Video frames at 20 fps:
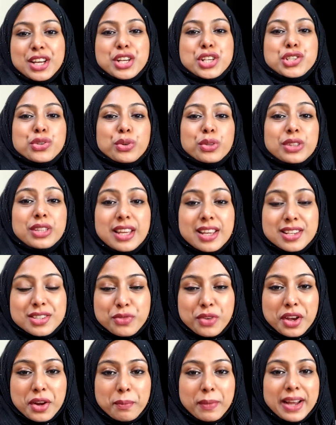So, these
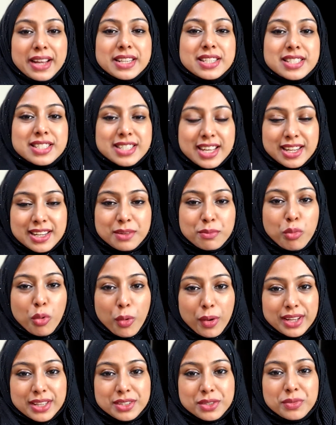were my 10
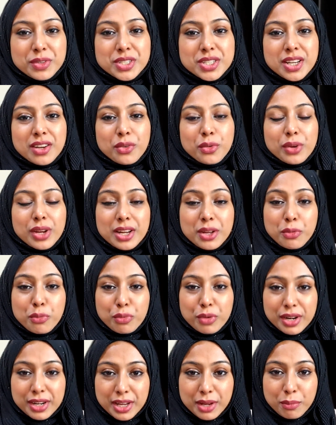points, which are really
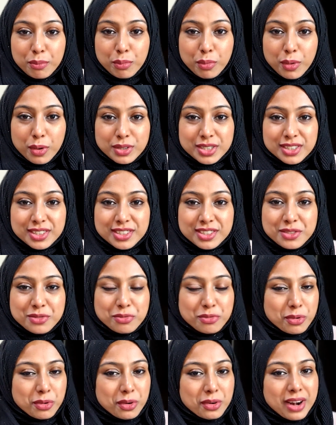very important
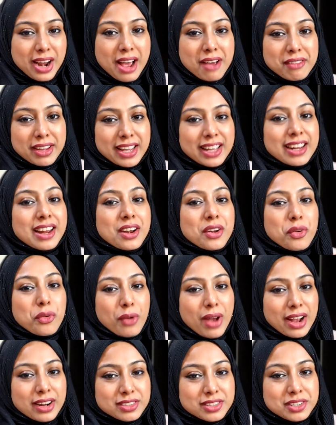for having an
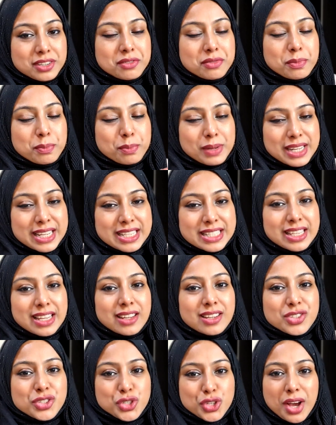attractive, pleasing,
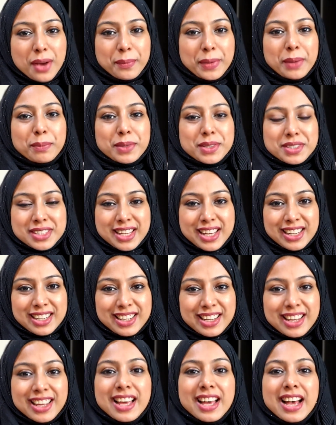charming
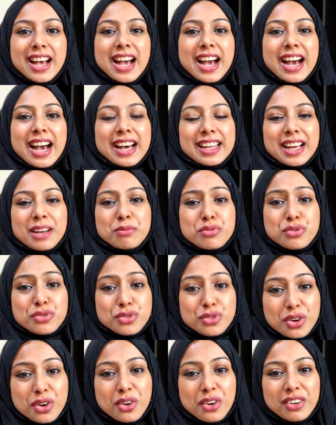personality. And I'm
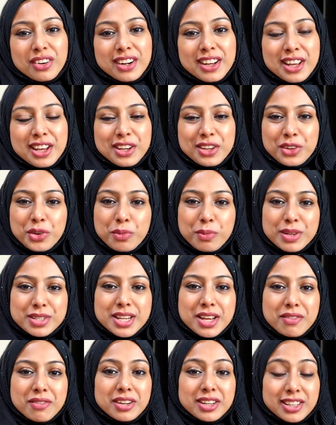sure you must
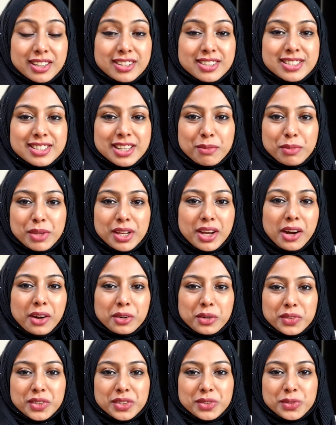have learned something out of this